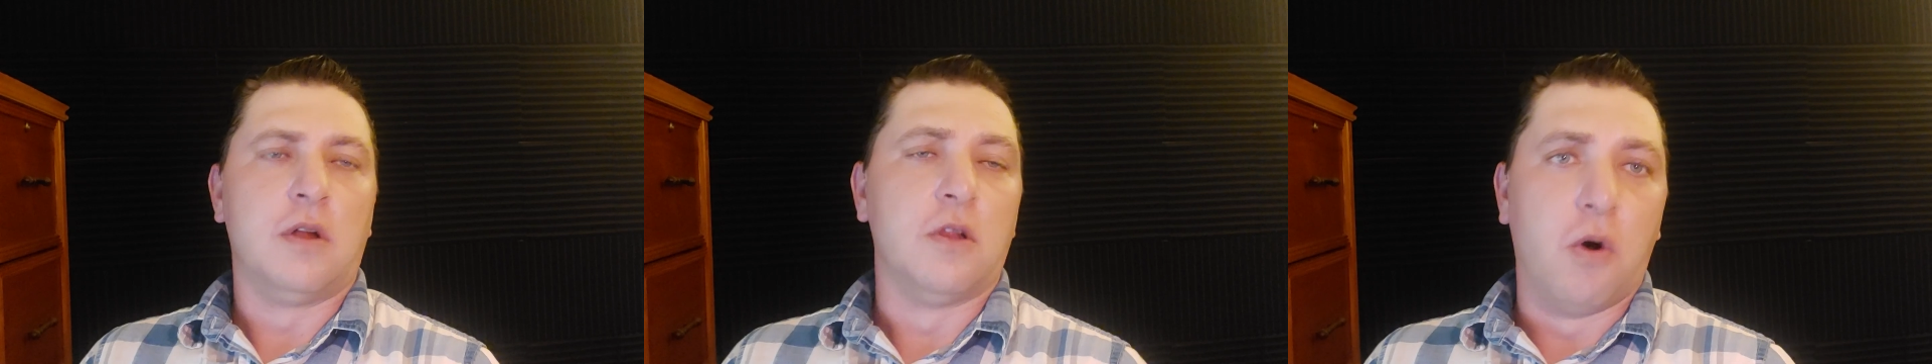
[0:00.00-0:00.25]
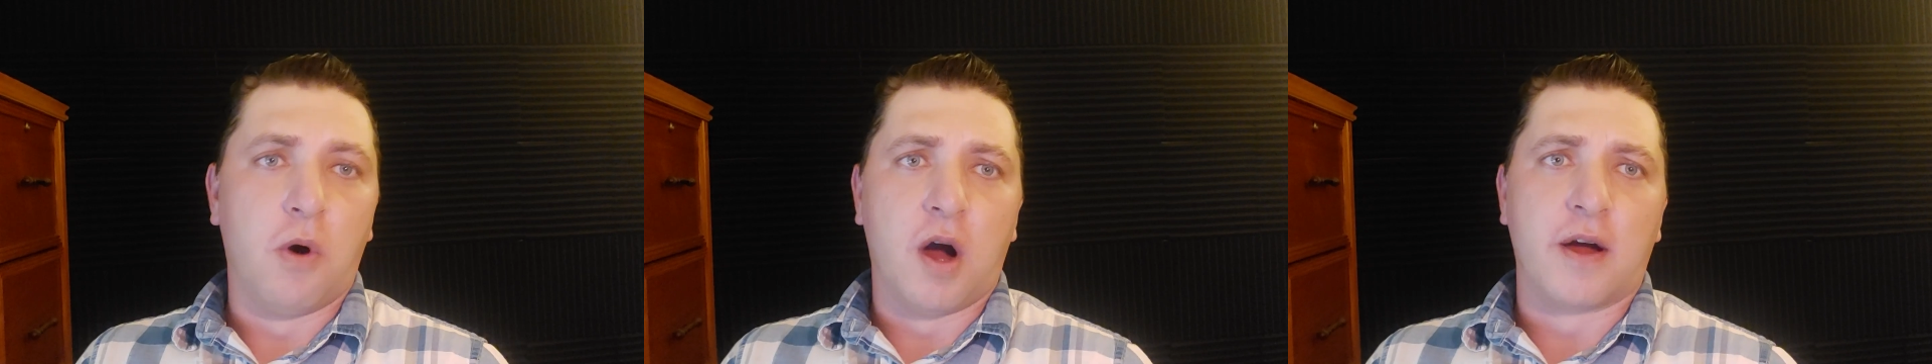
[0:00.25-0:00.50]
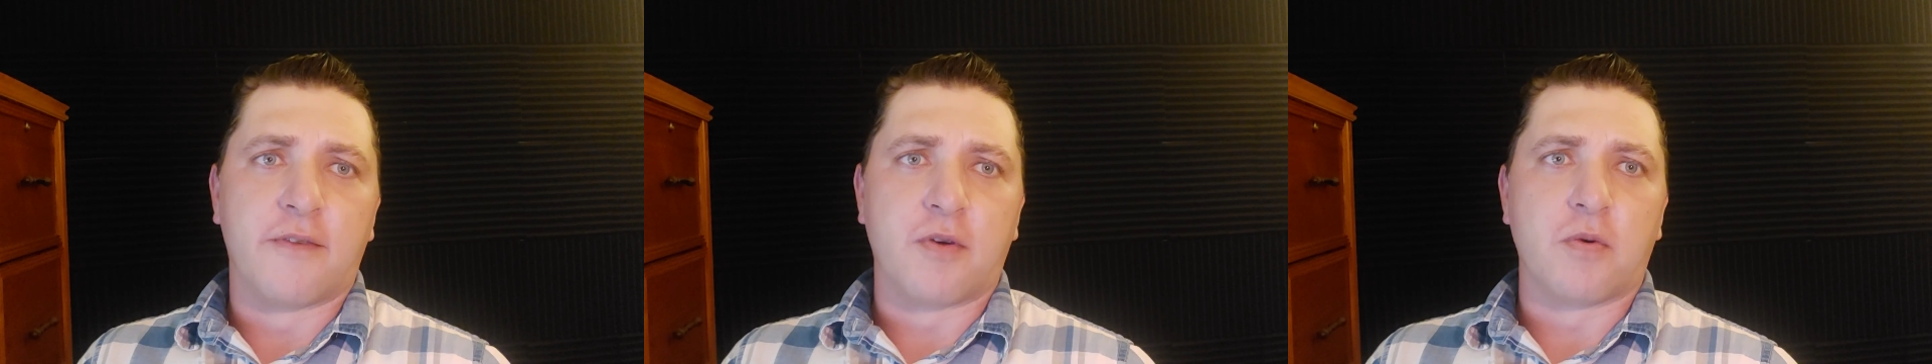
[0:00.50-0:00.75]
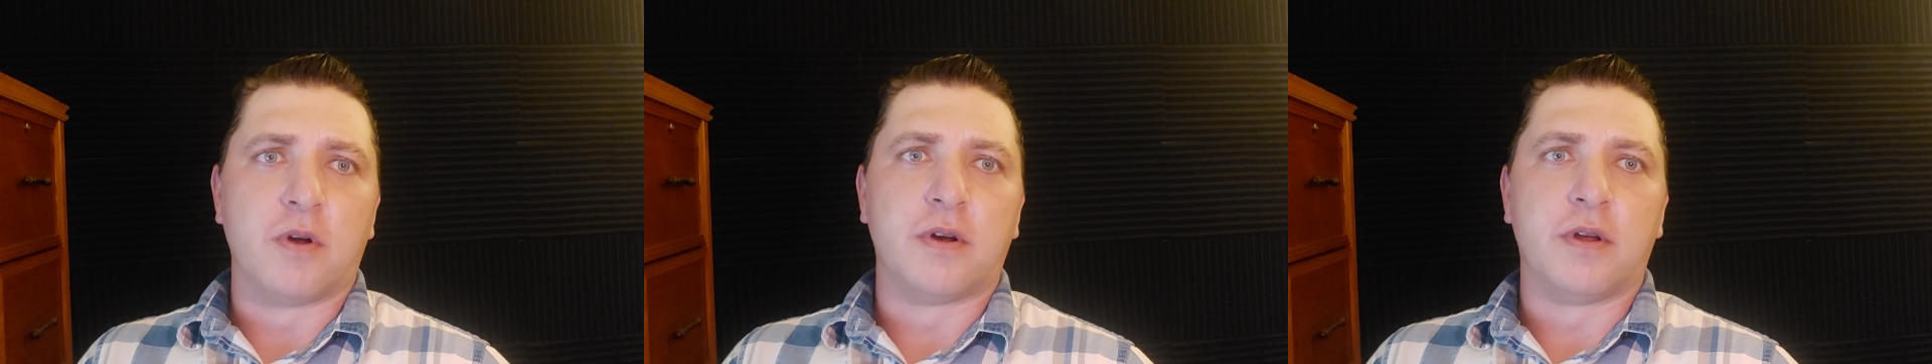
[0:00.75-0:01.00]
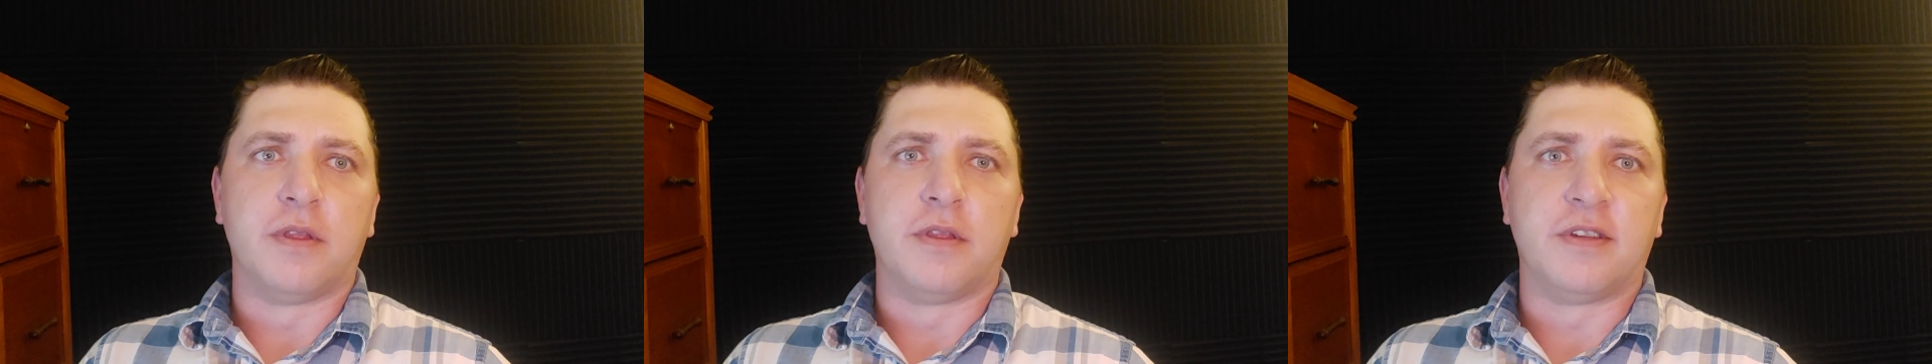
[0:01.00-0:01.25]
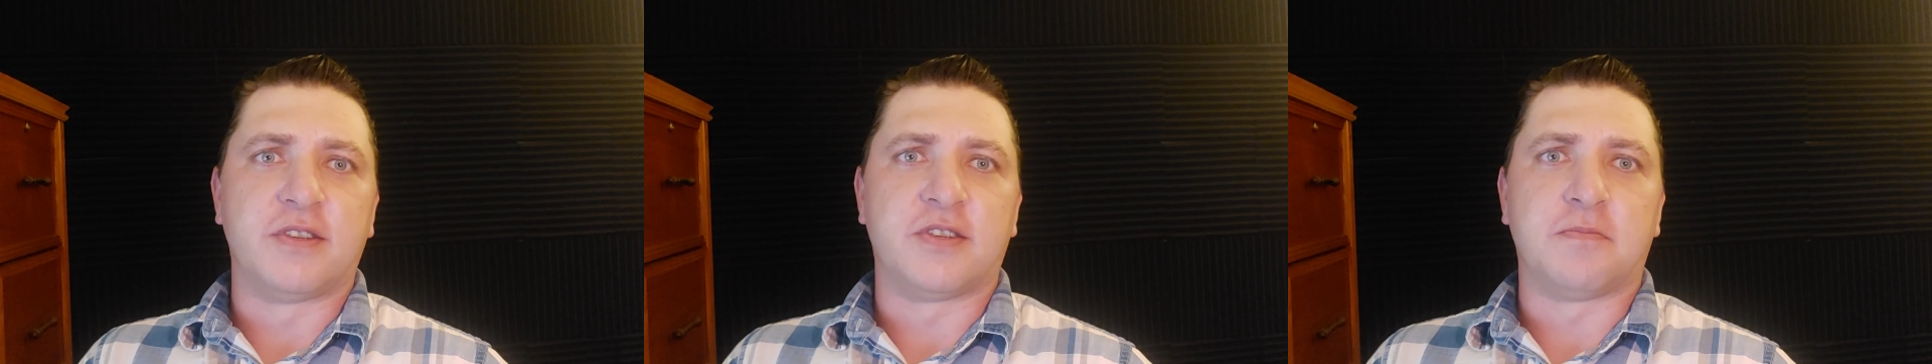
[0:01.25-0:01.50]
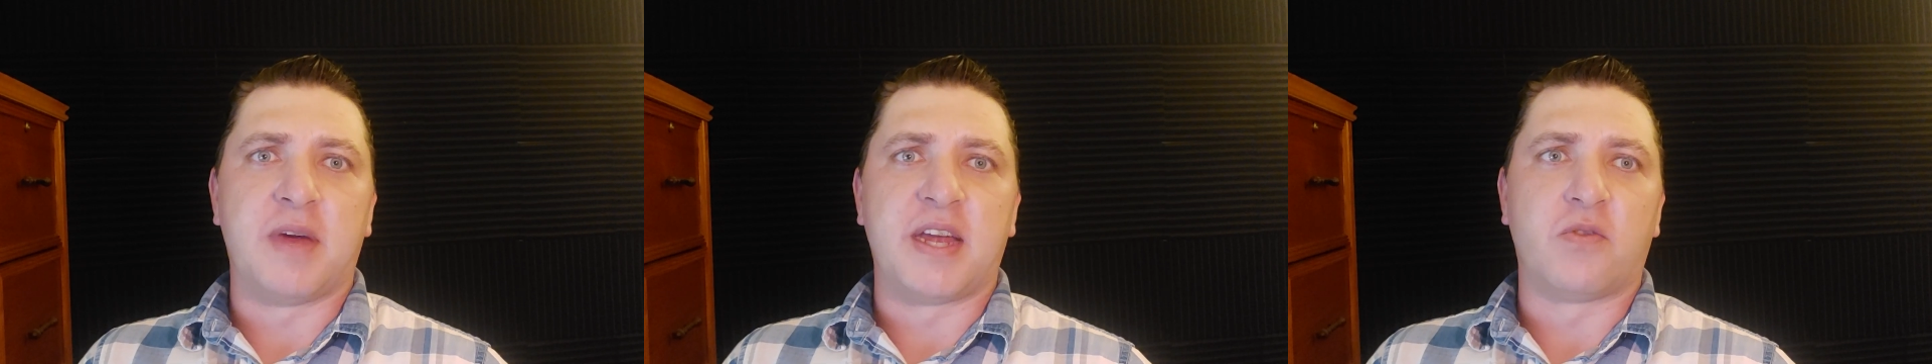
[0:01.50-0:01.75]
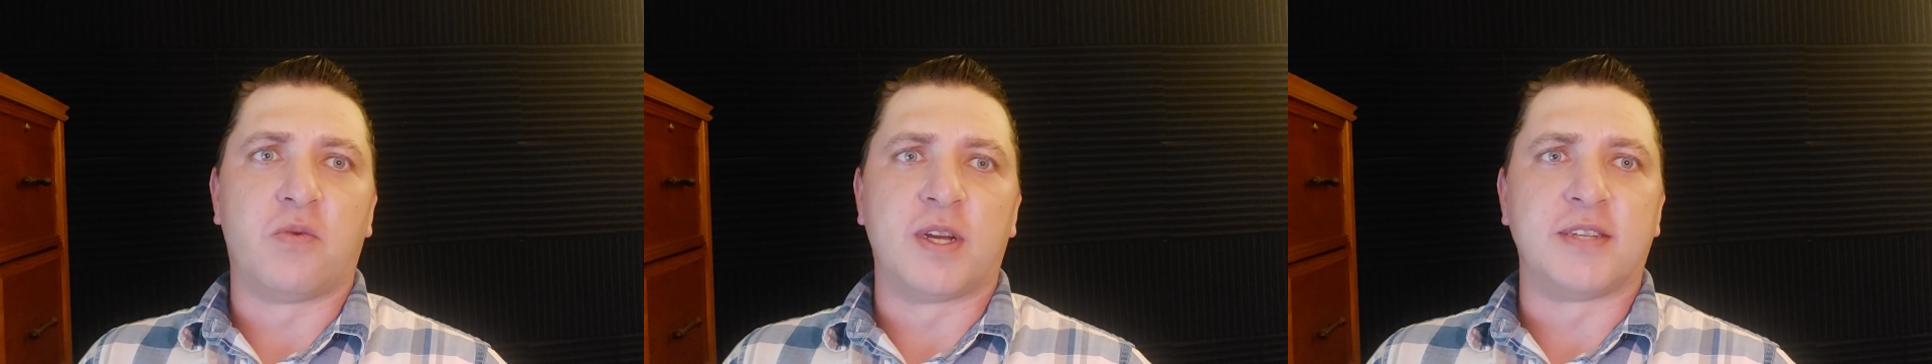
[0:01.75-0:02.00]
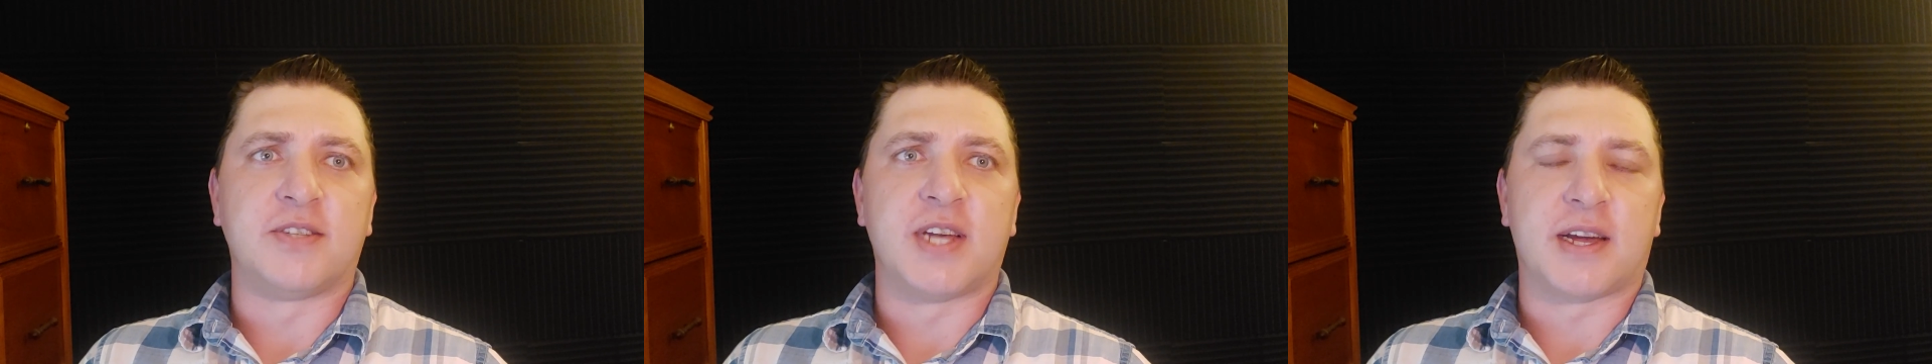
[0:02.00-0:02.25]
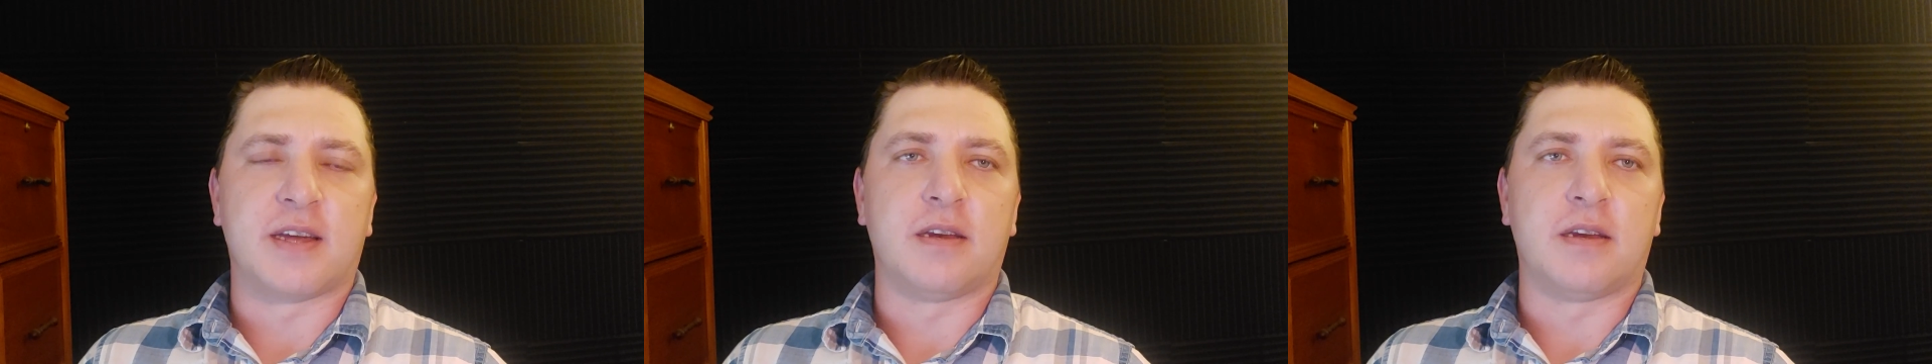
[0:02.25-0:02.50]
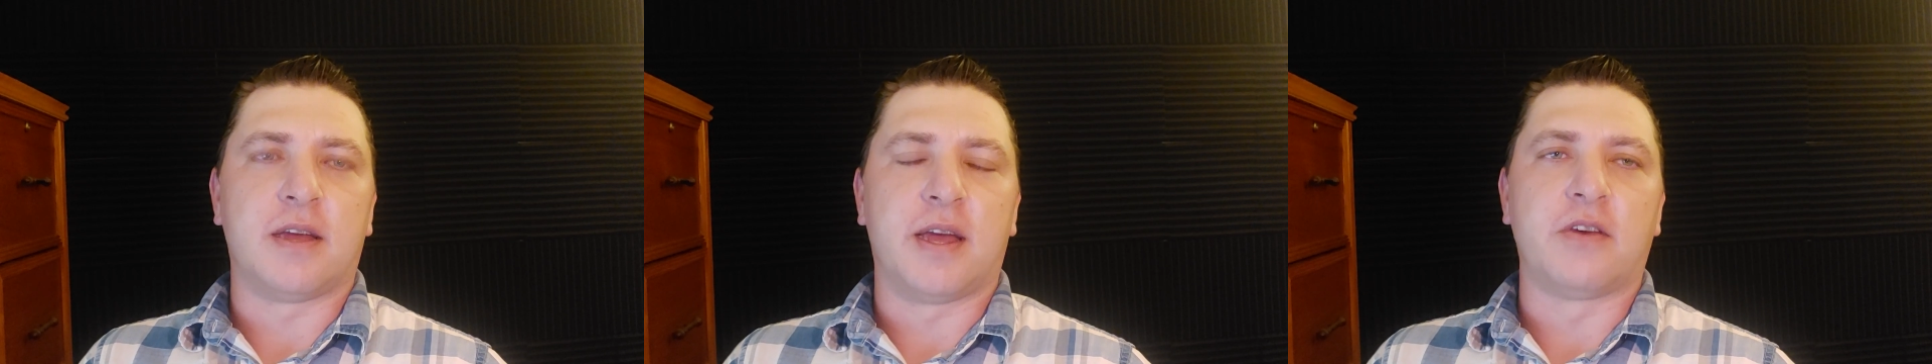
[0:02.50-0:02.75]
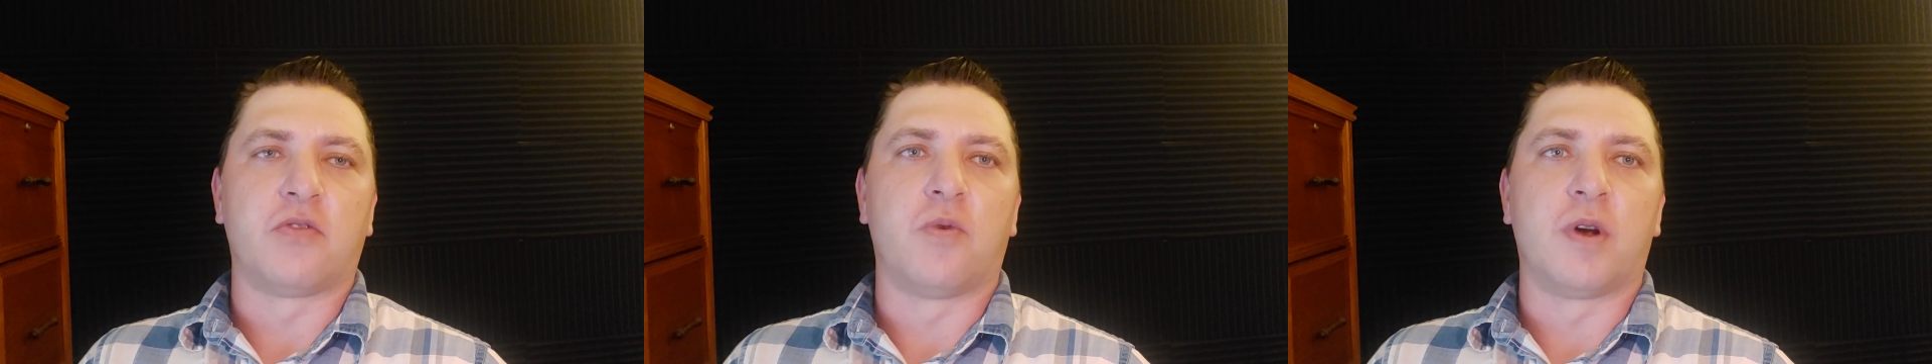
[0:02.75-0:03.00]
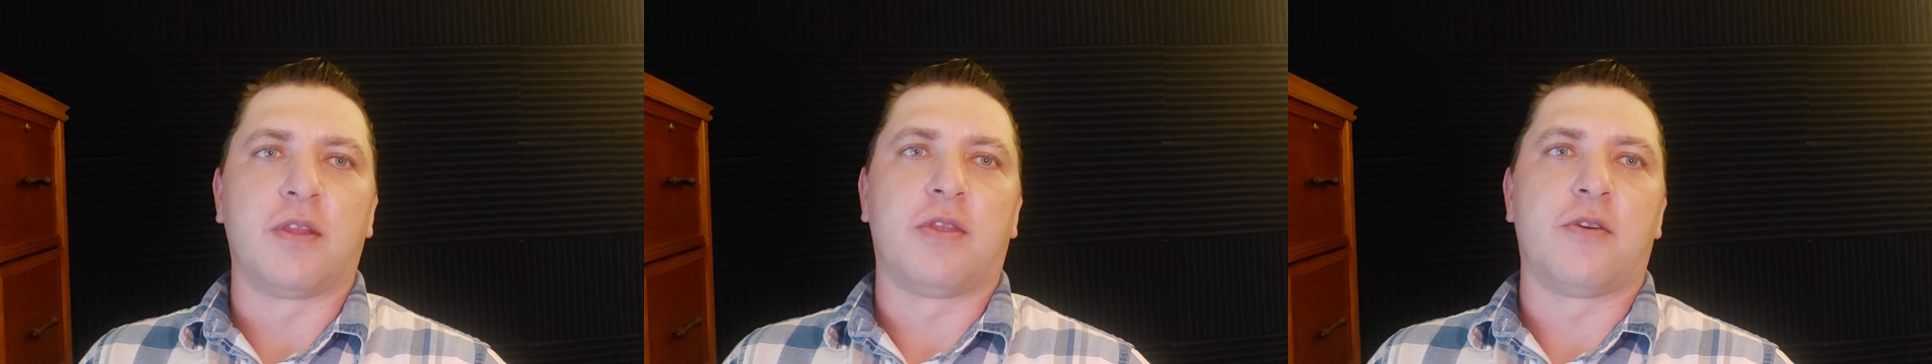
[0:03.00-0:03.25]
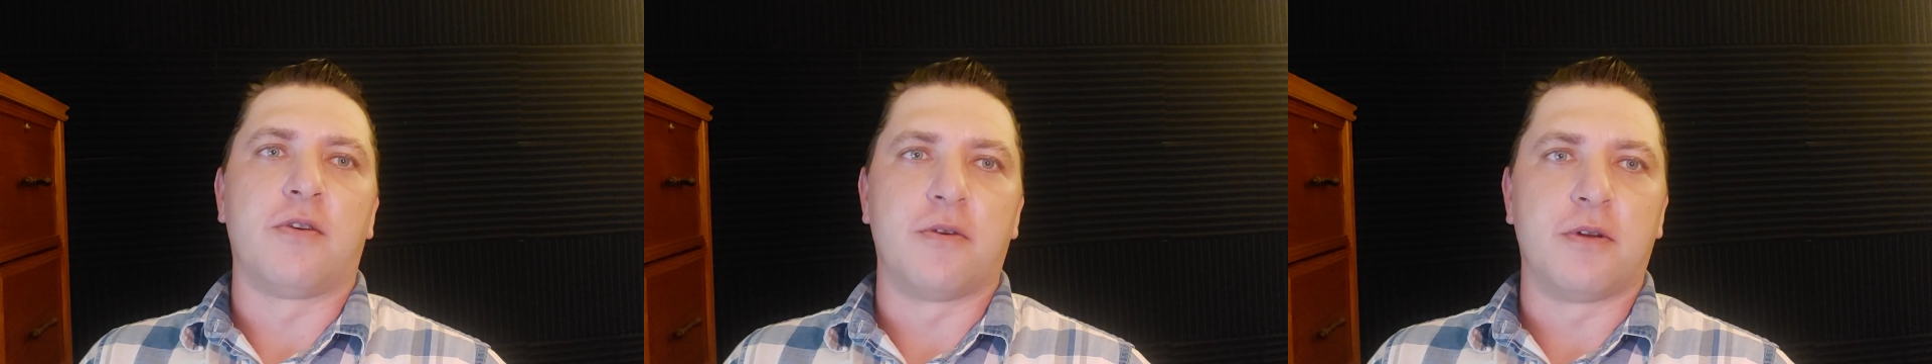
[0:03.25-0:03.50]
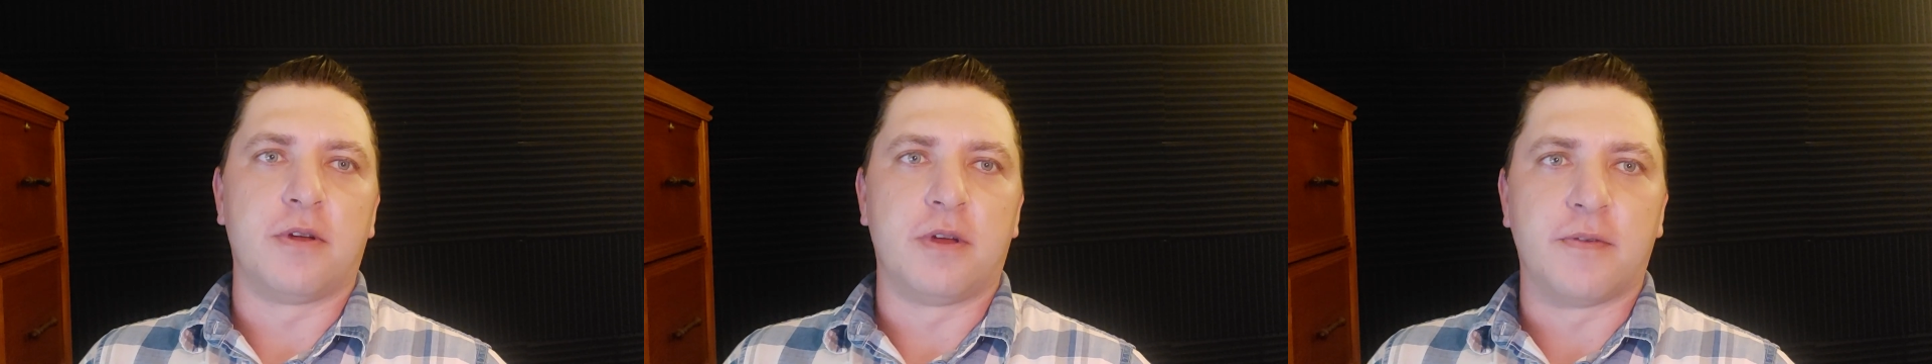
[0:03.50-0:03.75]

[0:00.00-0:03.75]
Aloha everyone. This is May 22nd and 23rd